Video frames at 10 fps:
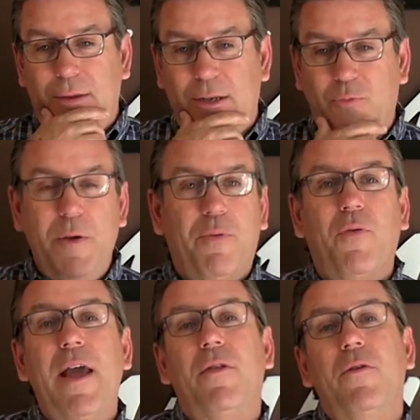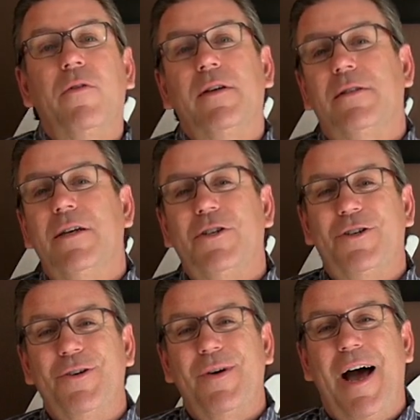As we pray through this
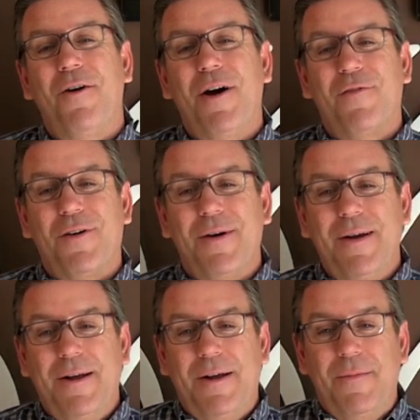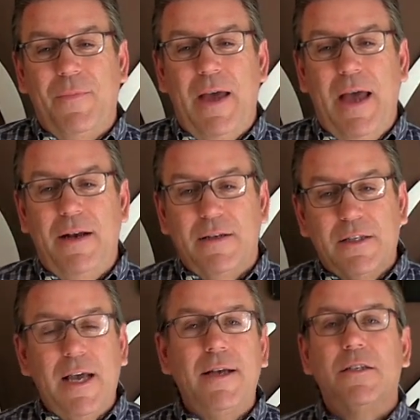issue, however, and
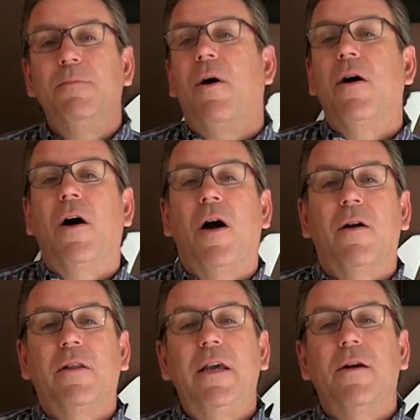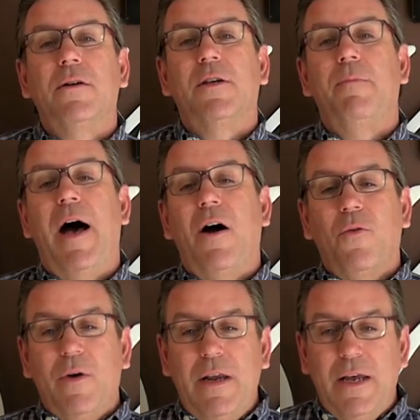discuss among our leaders
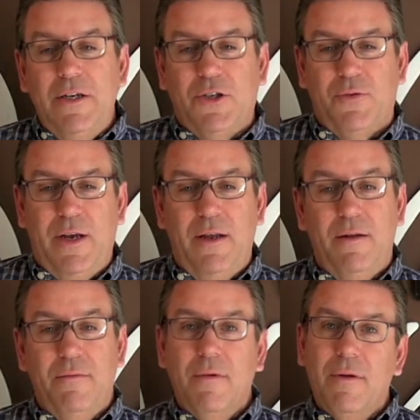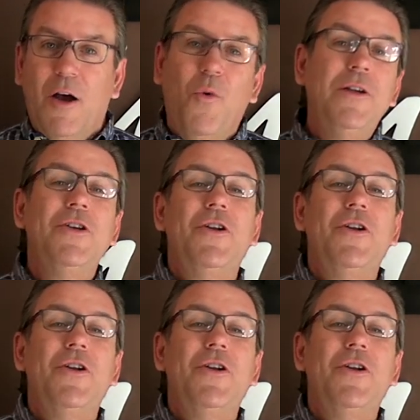about re-entry, I want